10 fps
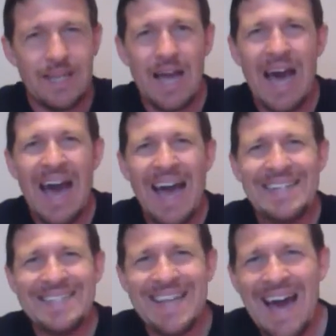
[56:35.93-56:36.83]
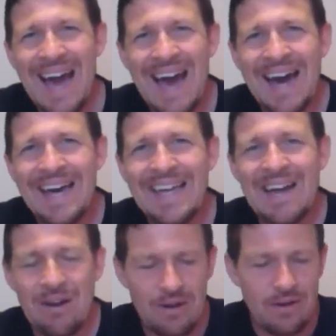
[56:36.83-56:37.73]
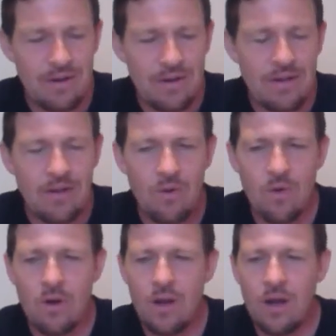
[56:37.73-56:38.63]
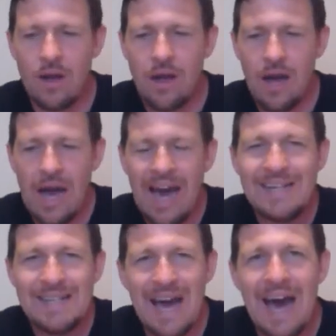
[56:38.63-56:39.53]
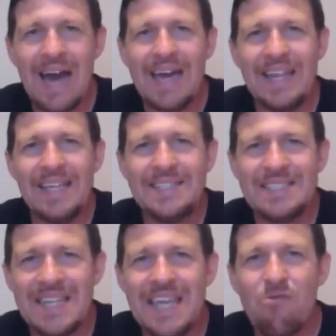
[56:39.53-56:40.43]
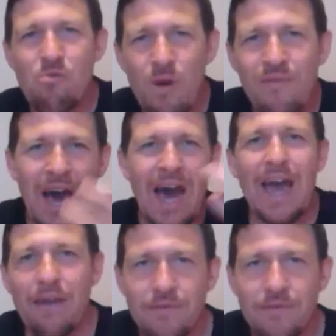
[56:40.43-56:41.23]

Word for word: I died or or uh, I died and sin revived.